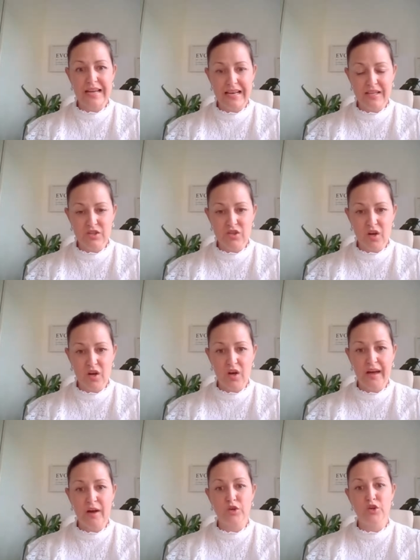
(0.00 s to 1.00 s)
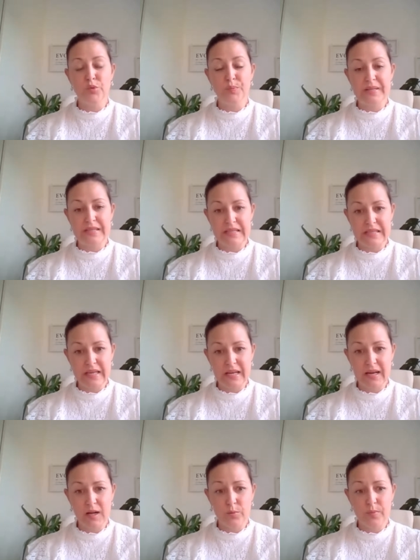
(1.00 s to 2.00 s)
talents are, how your
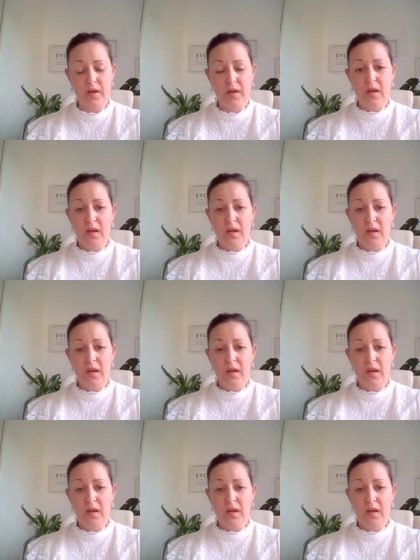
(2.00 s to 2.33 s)
business can help.